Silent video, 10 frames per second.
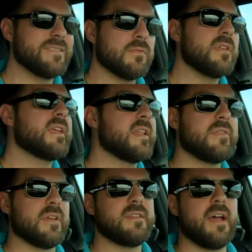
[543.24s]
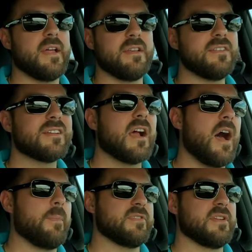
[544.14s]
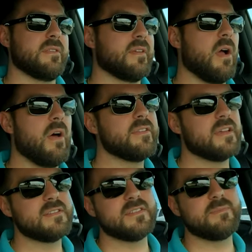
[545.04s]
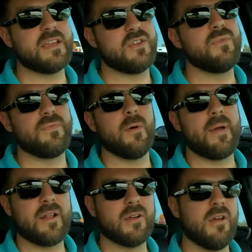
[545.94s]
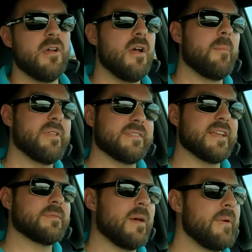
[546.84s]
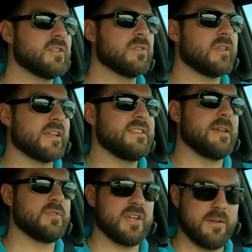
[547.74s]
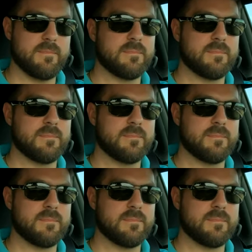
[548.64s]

doesn't really get anything done. It doesn't accomplish anything. All it does is make you feel better, but at the same time makes you look like a dipshit.